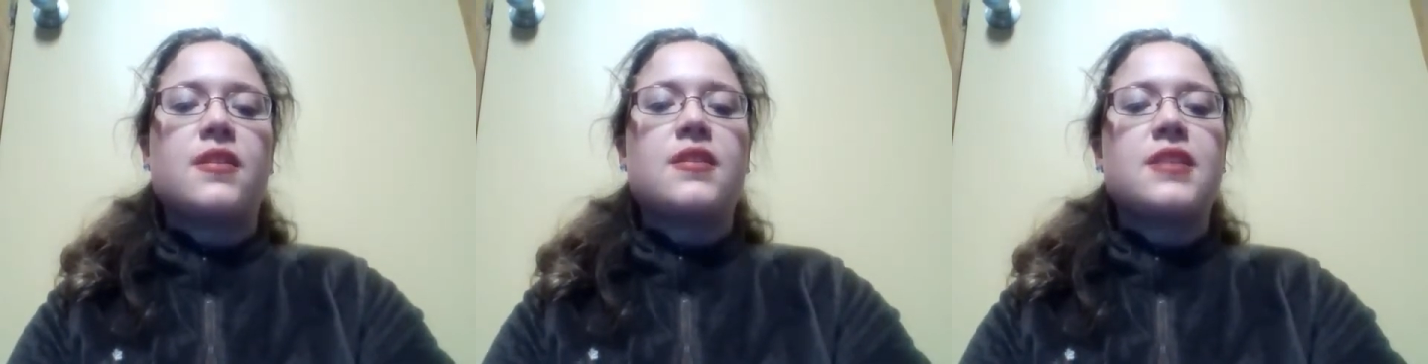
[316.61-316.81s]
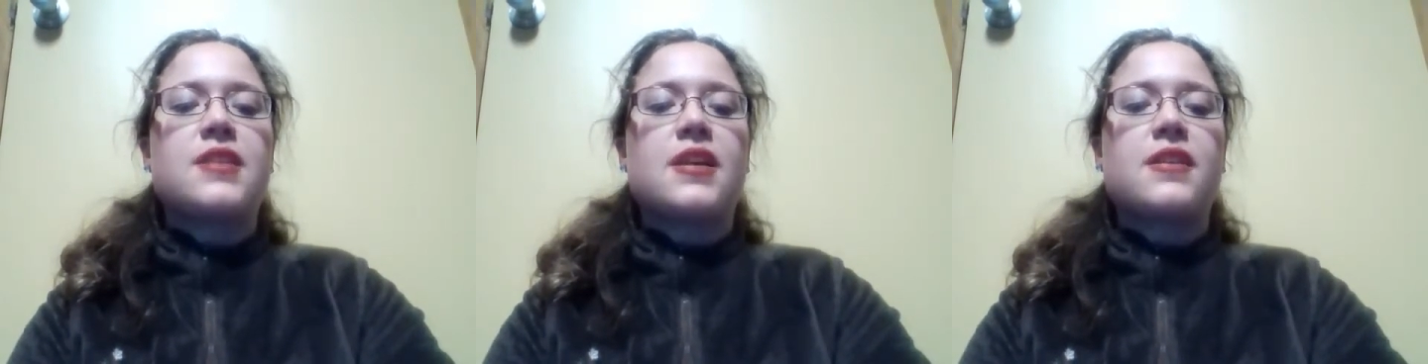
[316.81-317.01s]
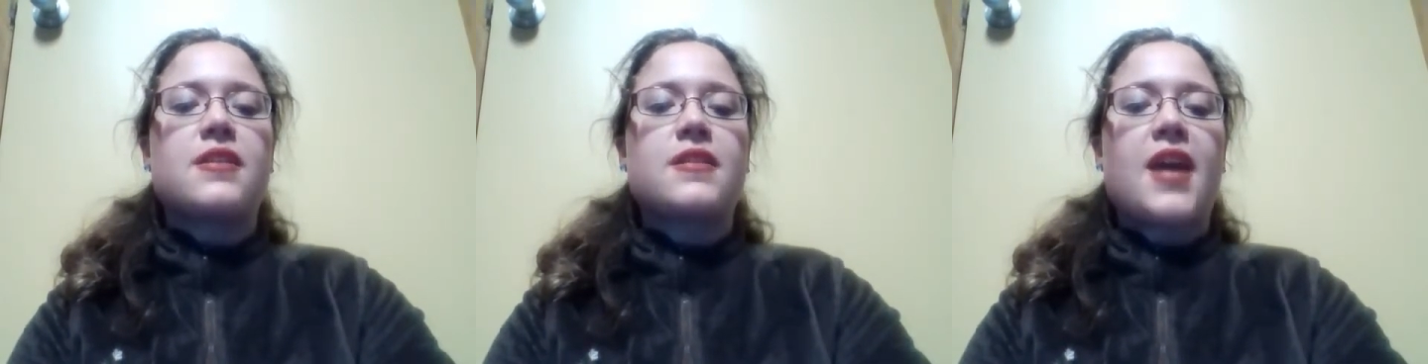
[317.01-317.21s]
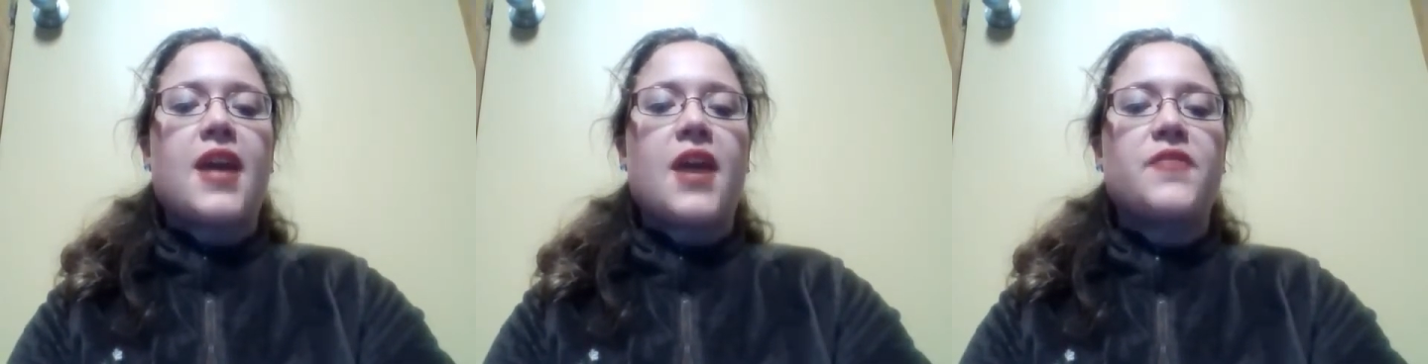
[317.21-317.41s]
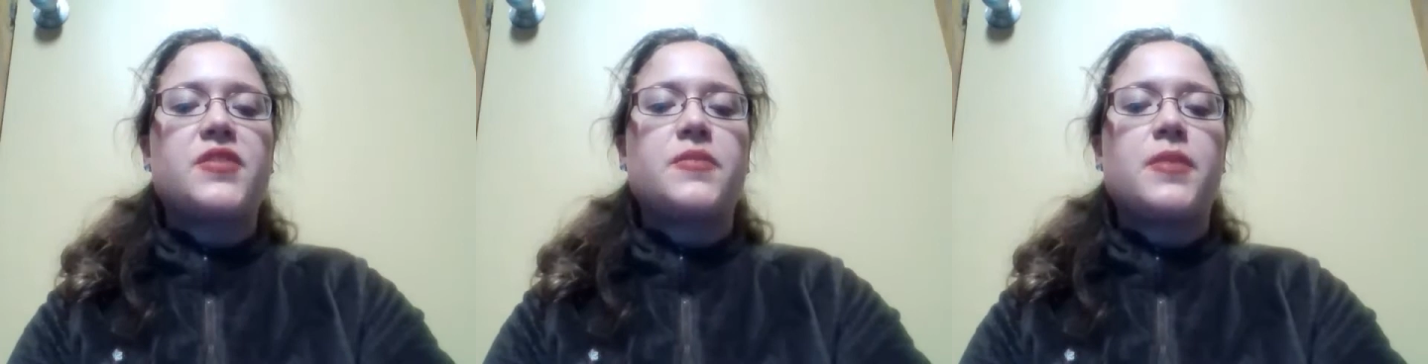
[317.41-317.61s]
saying that they
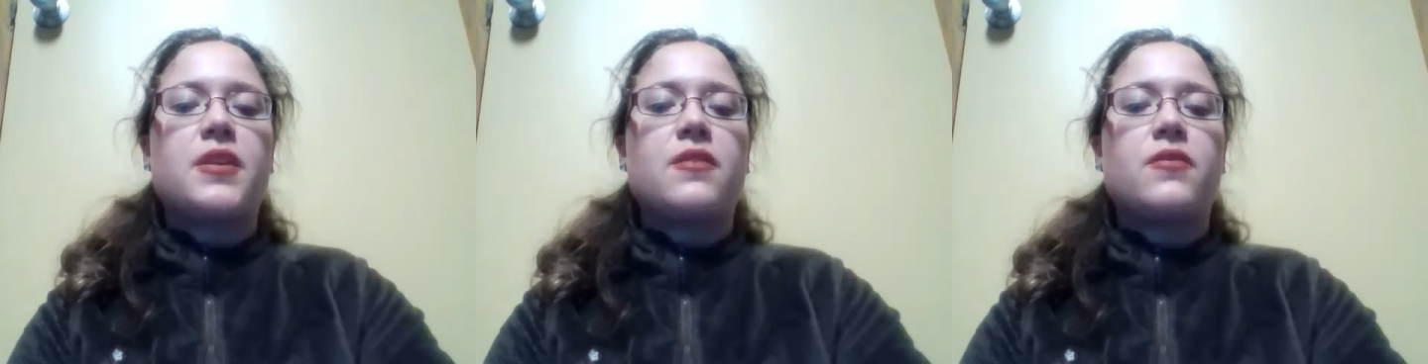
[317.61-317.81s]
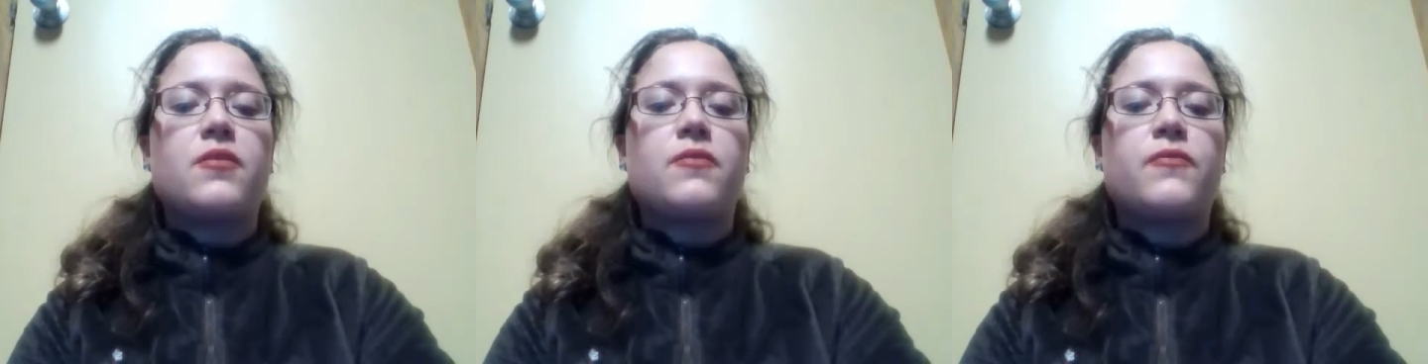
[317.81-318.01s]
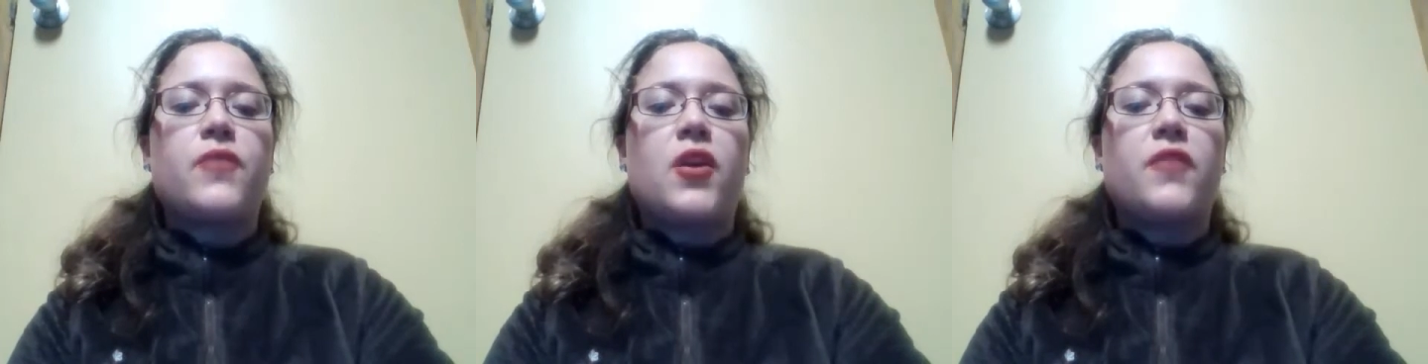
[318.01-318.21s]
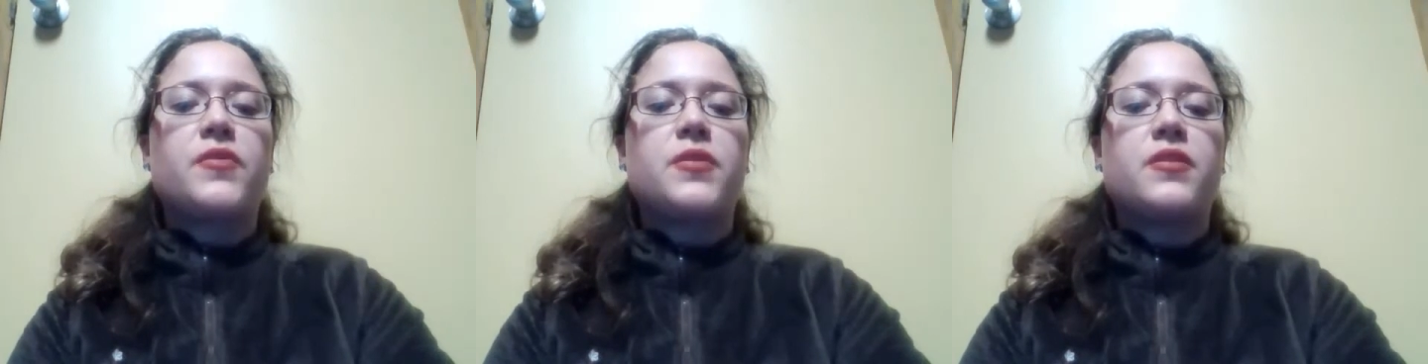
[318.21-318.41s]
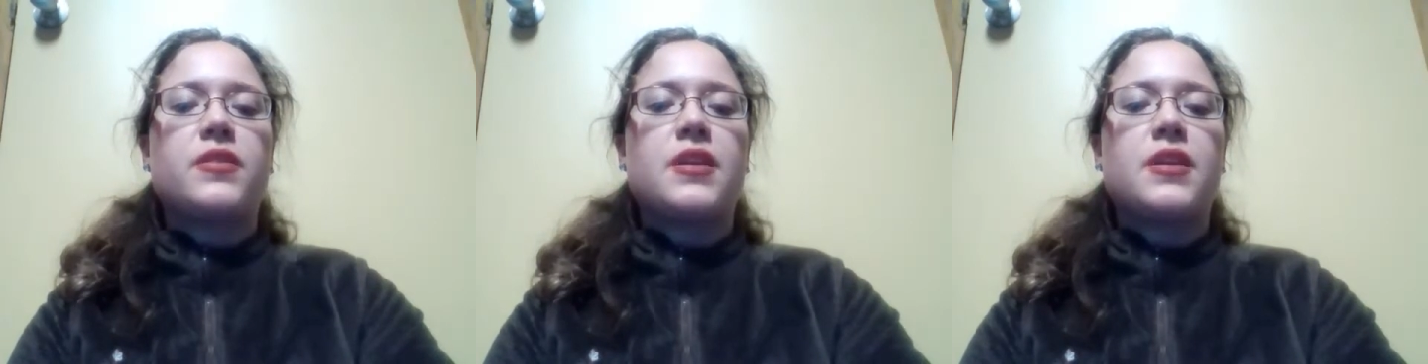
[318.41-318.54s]
have to be involved